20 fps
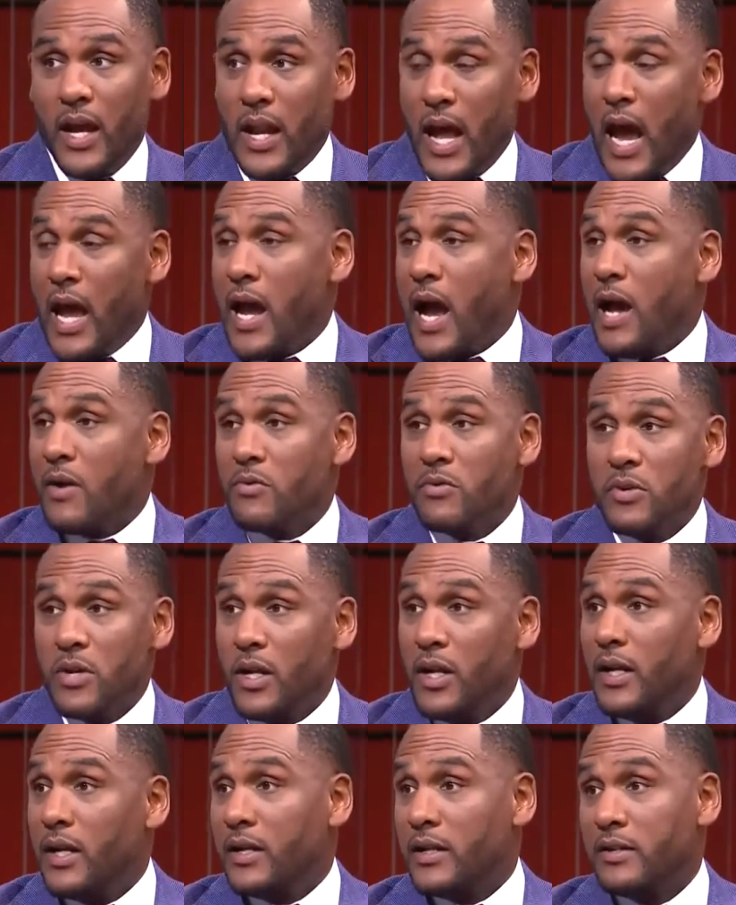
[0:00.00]
And I
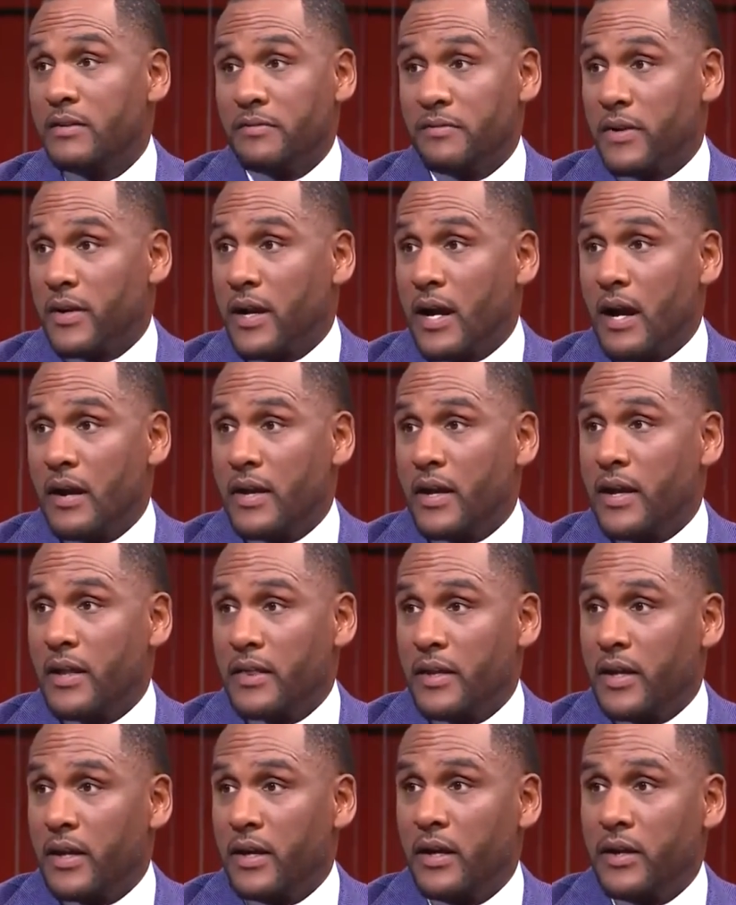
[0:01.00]
really couldn't figure out
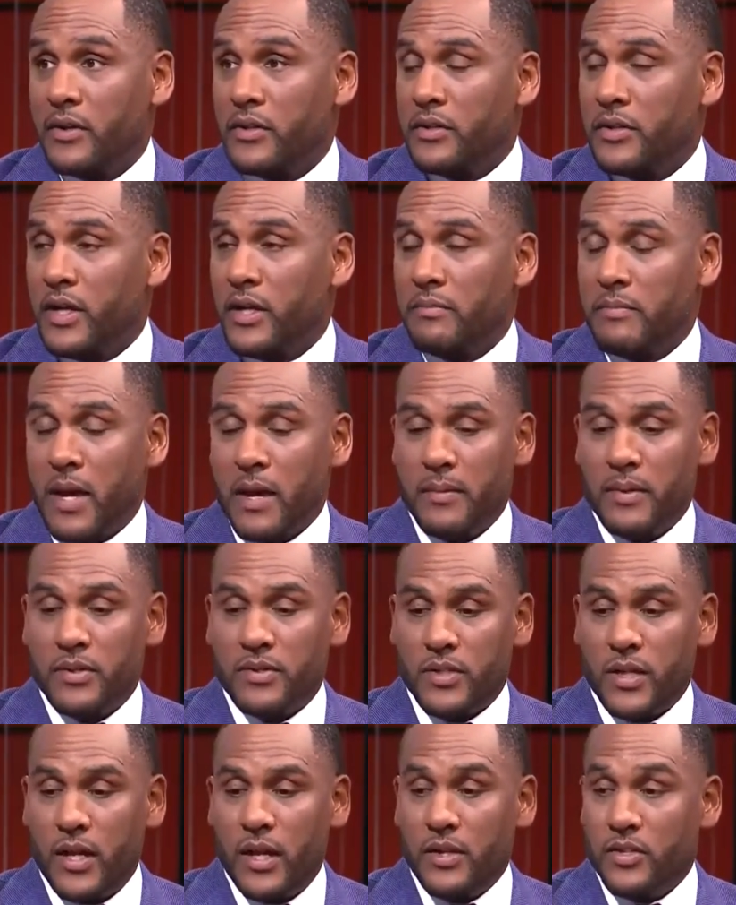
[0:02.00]
anything other than maybe,
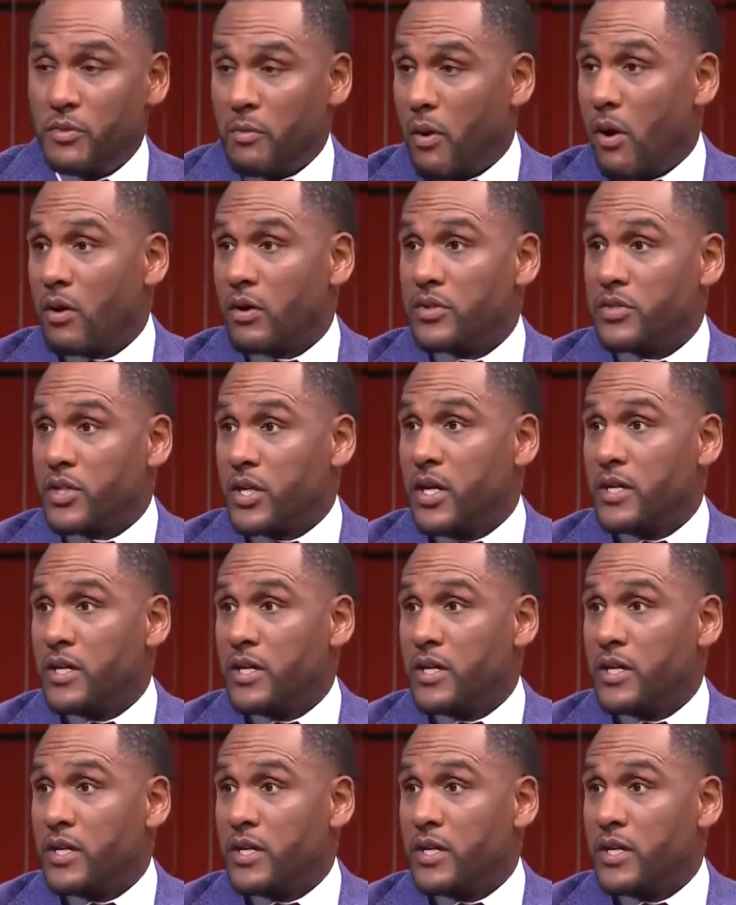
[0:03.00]
say, a DeMarcus